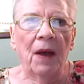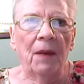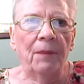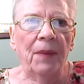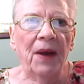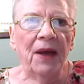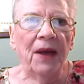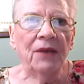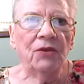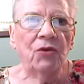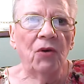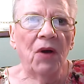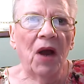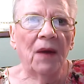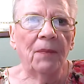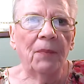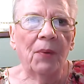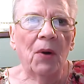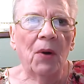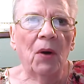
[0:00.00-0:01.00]

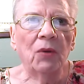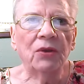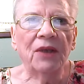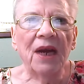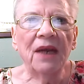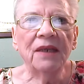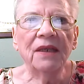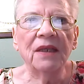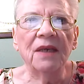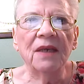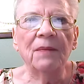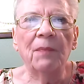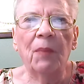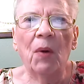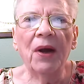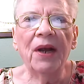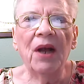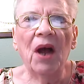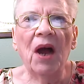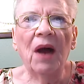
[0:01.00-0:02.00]
Patriot Protest and
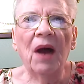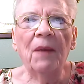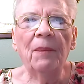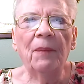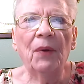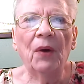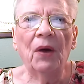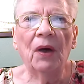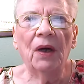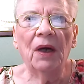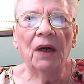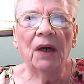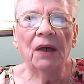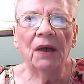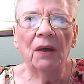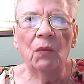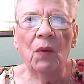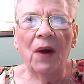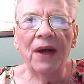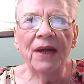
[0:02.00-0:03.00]
Boycott Book.
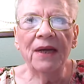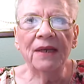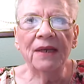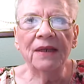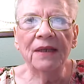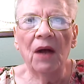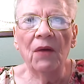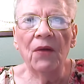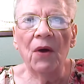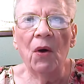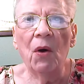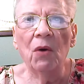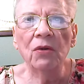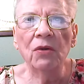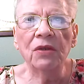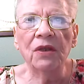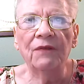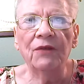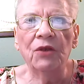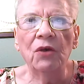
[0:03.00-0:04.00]
Wayne is now the
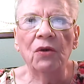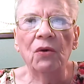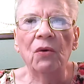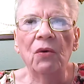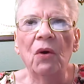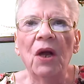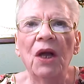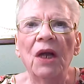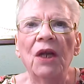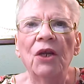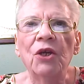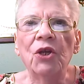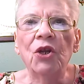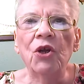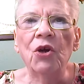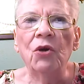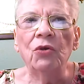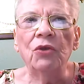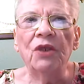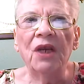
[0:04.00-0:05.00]
host of two
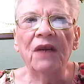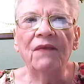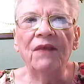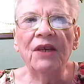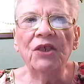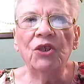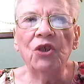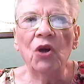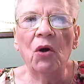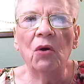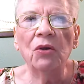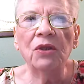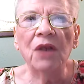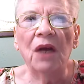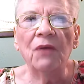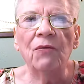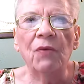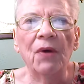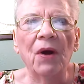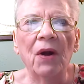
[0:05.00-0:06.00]
new TV shows
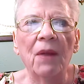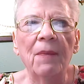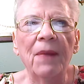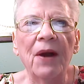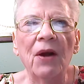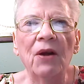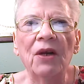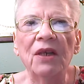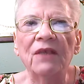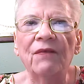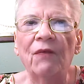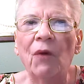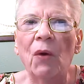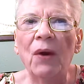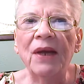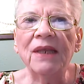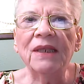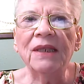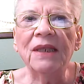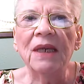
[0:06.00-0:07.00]
on Real America's
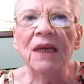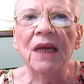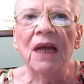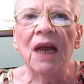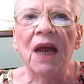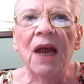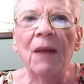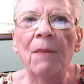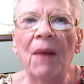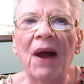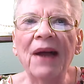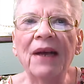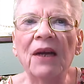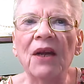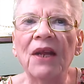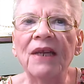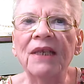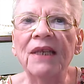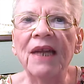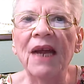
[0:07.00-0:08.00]
Voice and Mike
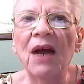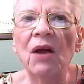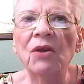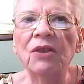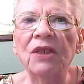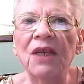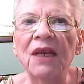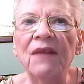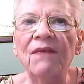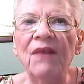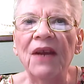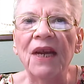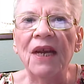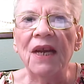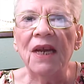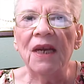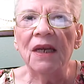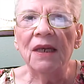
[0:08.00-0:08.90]
Lindell TV.